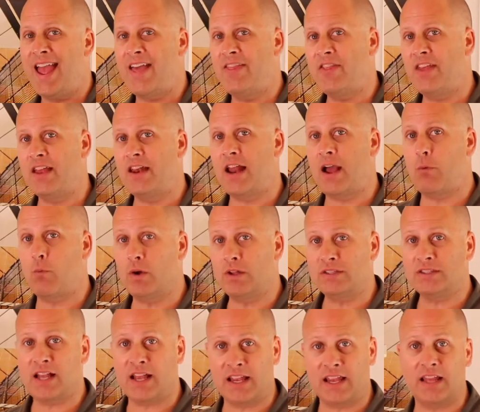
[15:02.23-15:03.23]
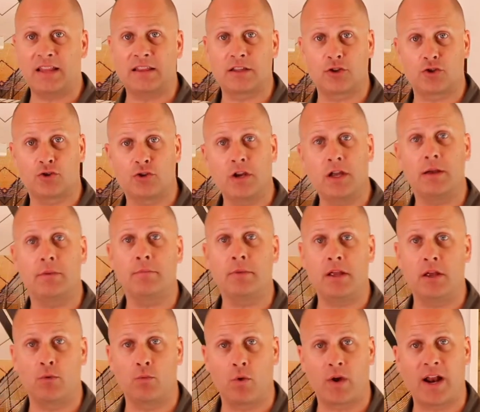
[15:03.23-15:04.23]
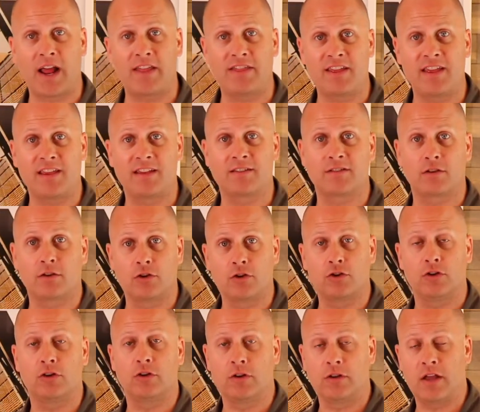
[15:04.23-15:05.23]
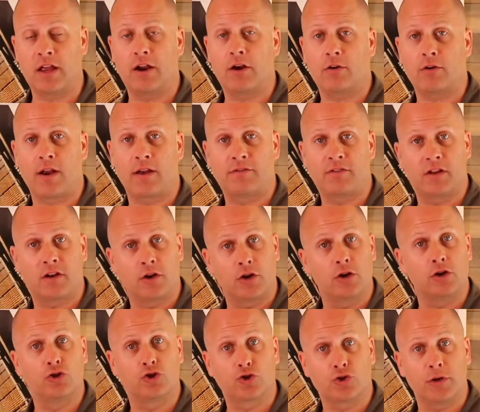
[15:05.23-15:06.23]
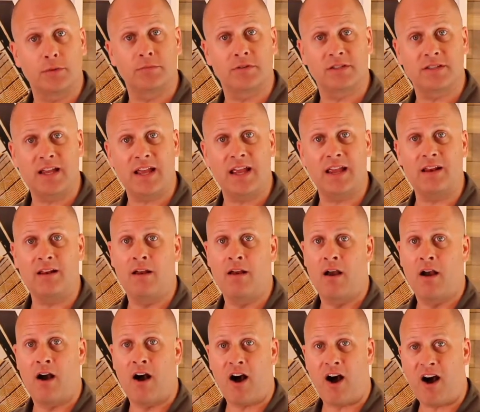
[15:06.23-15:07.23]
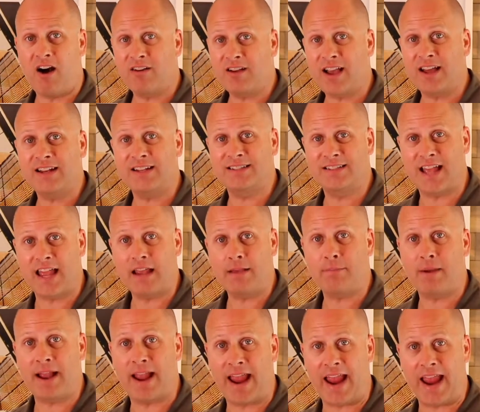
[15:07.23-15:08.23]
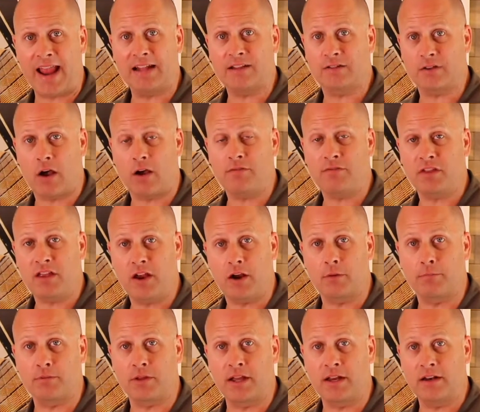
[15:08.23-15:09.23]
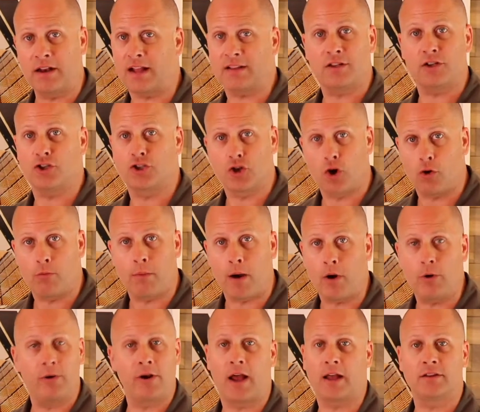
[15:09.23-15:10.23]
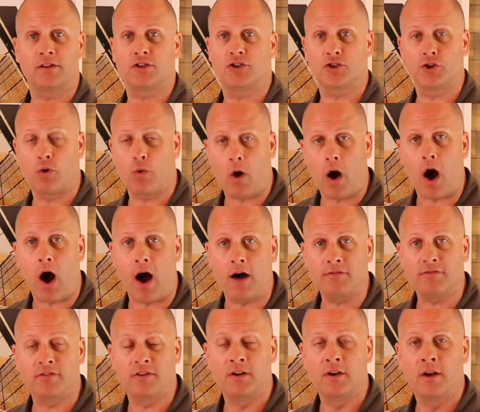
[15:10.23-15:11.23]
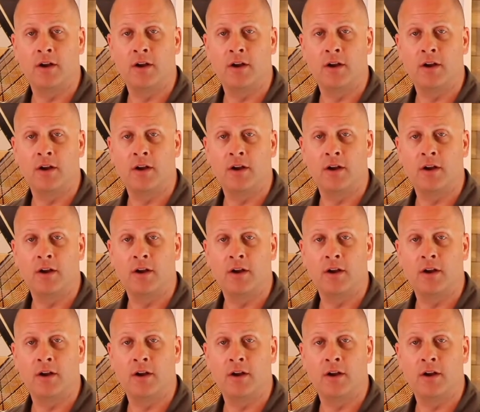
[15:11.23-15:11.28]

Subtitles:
and then once I get the trim in what I think is the aircraft in a good trim state, I'll kind of take my hands off the airplane, not to showboat, not to show off,